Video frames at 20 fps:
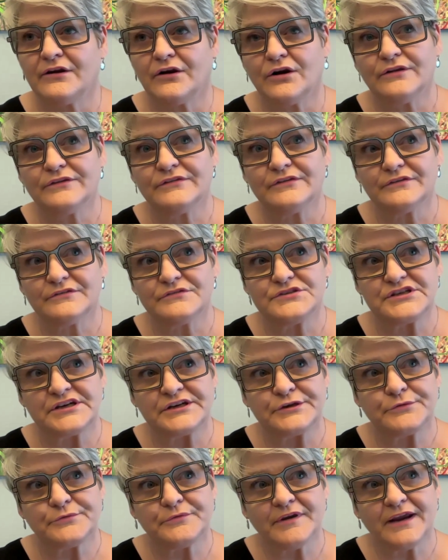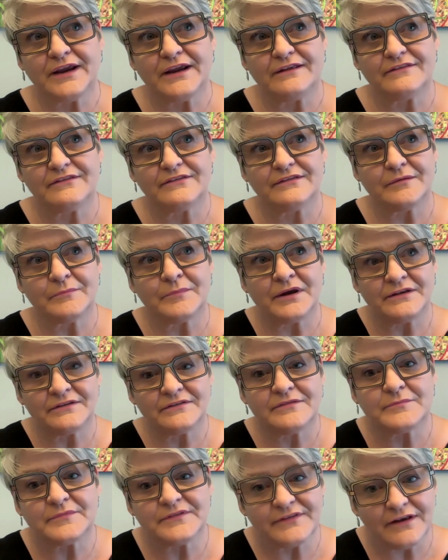also generates, amongst
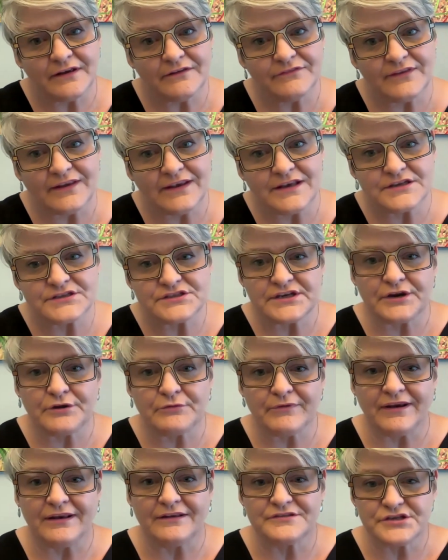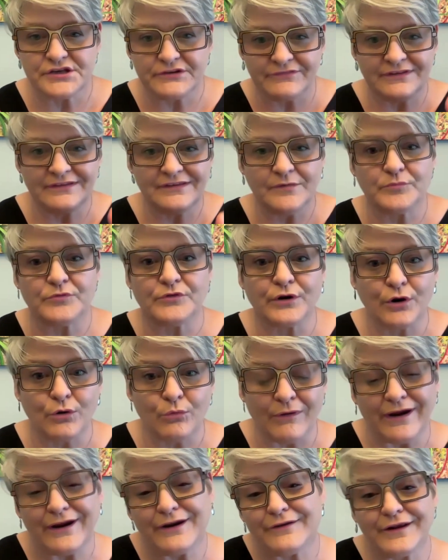themselves, they can generate even deeper
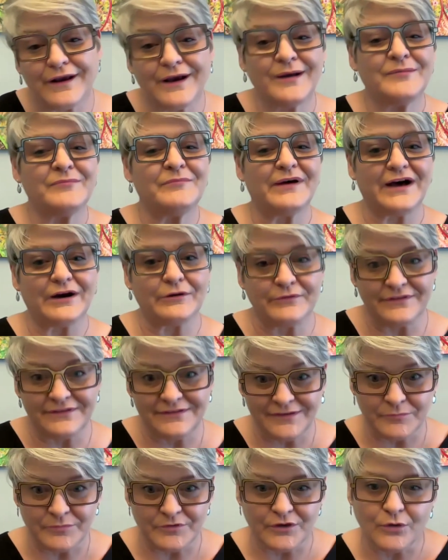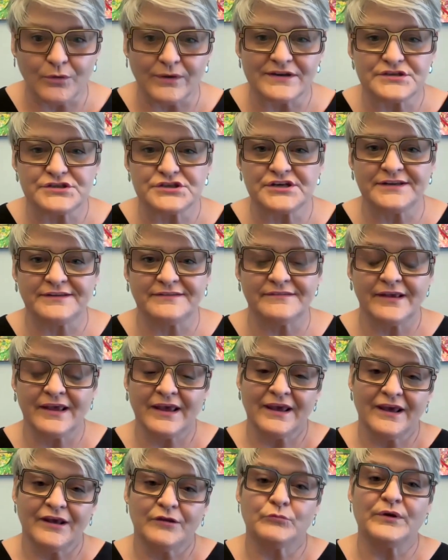inquiry to come back with deeper questions.
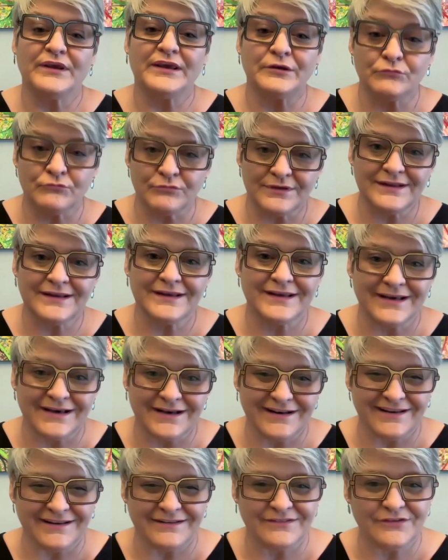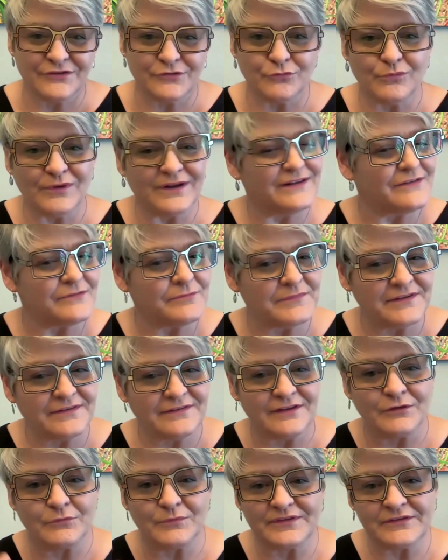And we can really get into what's
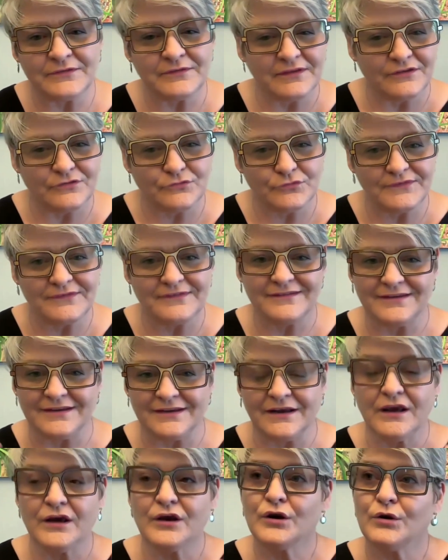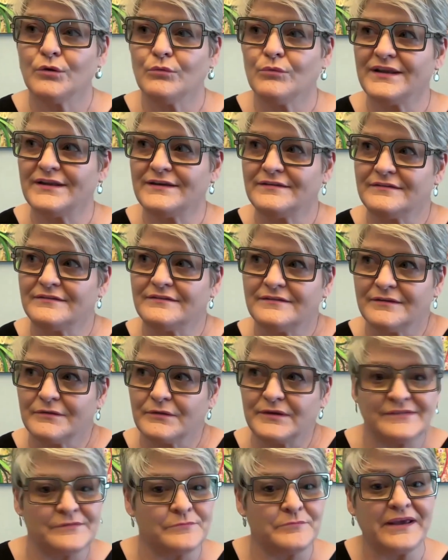missing, what's interesting, what
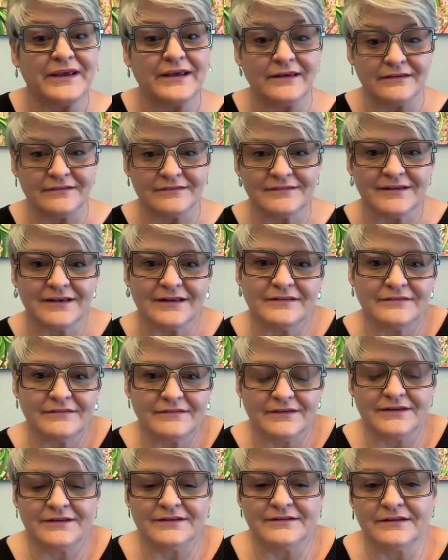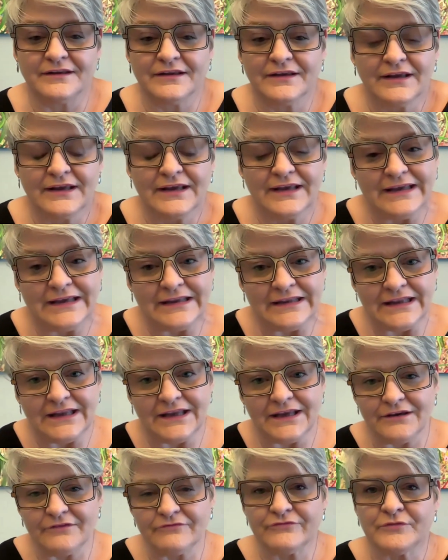isn't making sense in the
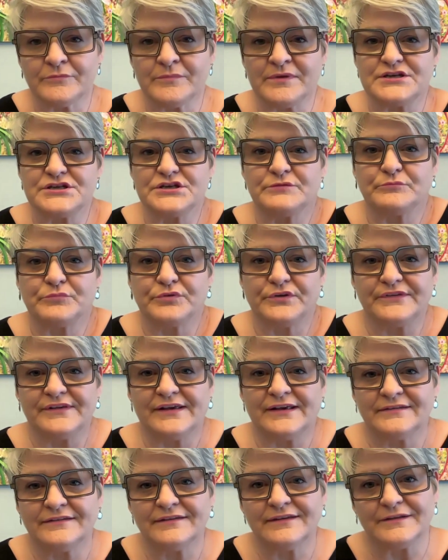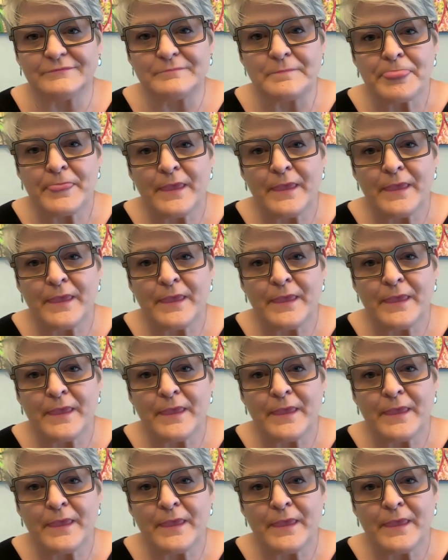information presented.